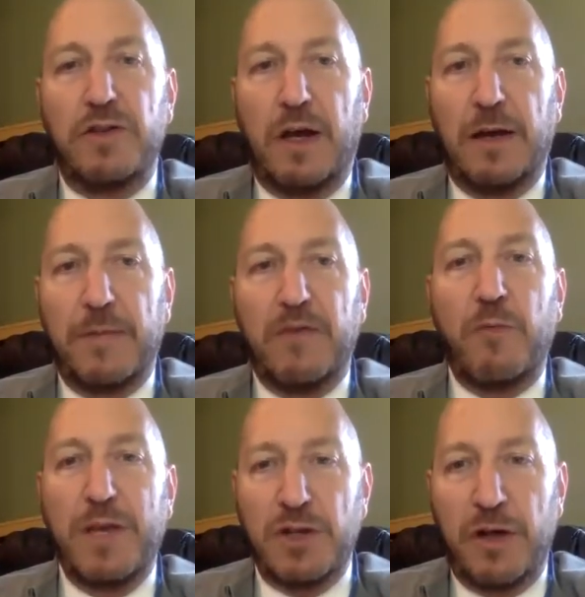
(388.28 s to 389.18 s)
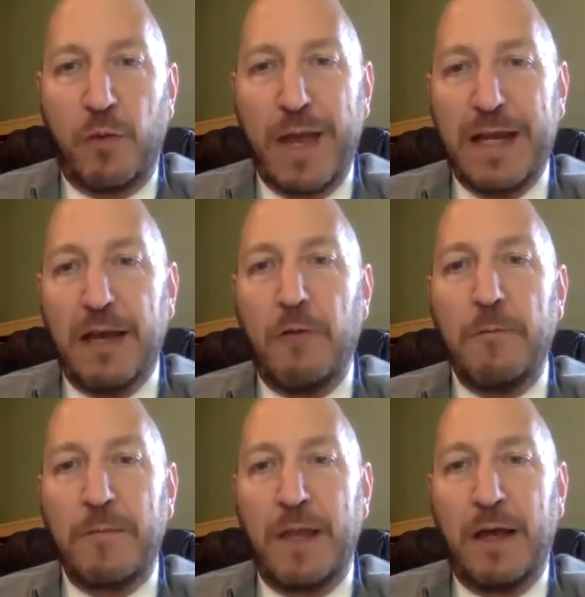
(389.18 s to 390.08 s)
information on the radio
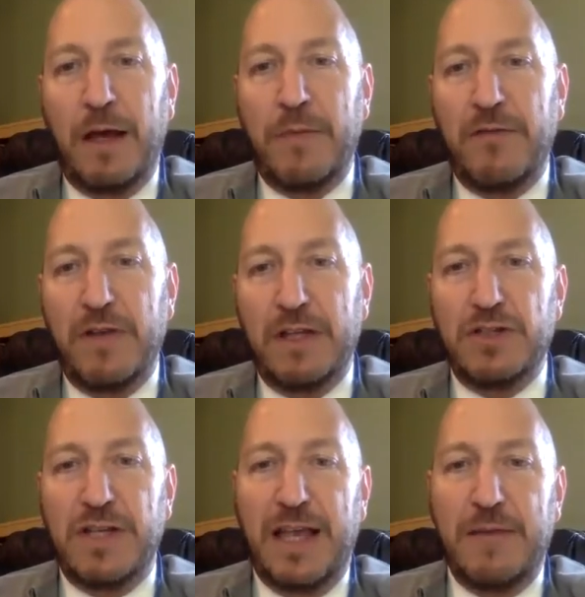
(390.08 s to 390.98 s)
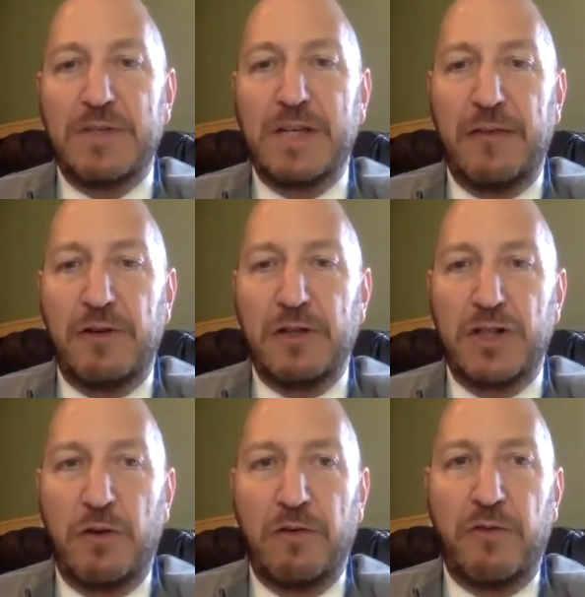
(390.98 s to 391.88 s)
in villages and came together to
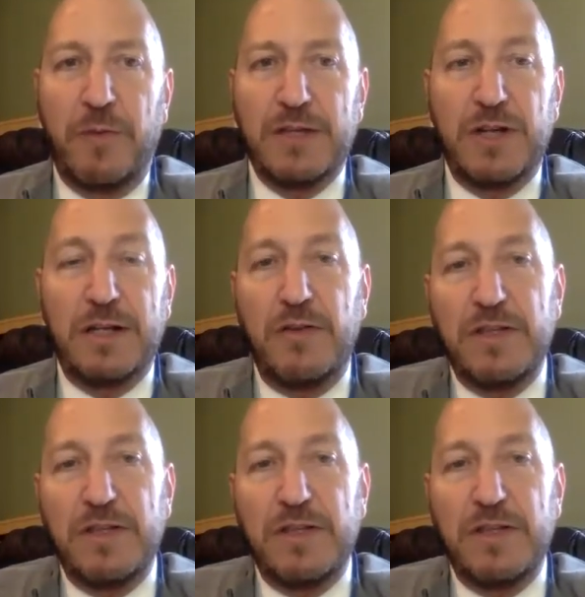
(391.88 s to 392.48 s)
share information.